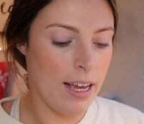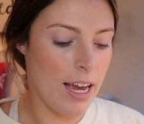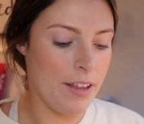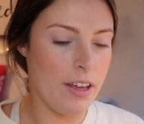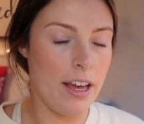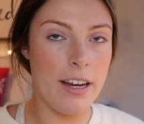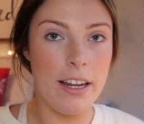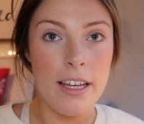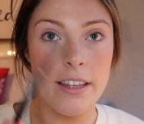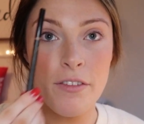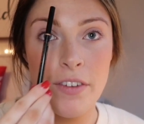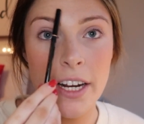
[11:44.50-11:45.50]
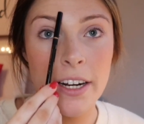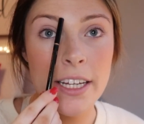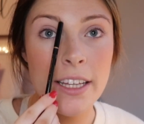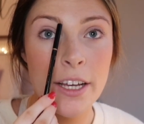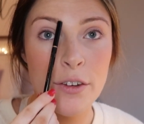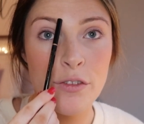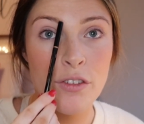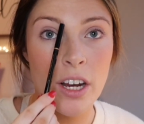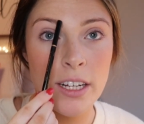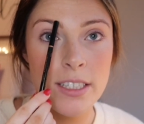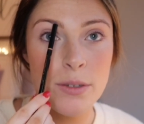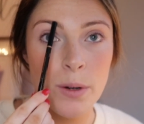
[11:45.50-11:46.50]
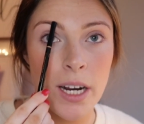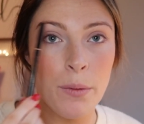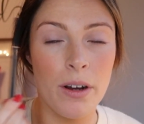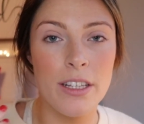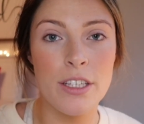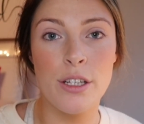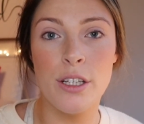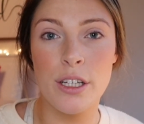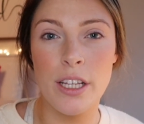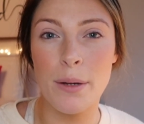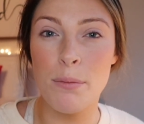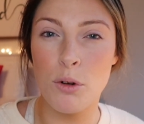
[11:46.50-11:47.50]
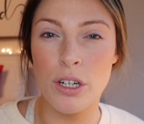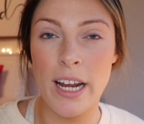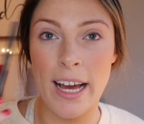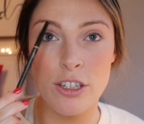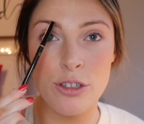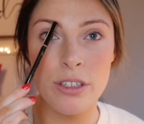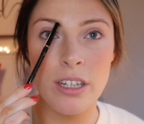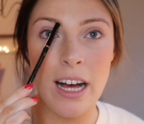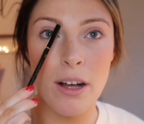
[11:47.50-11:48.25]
and then in the very like front where I want it to look like more natural,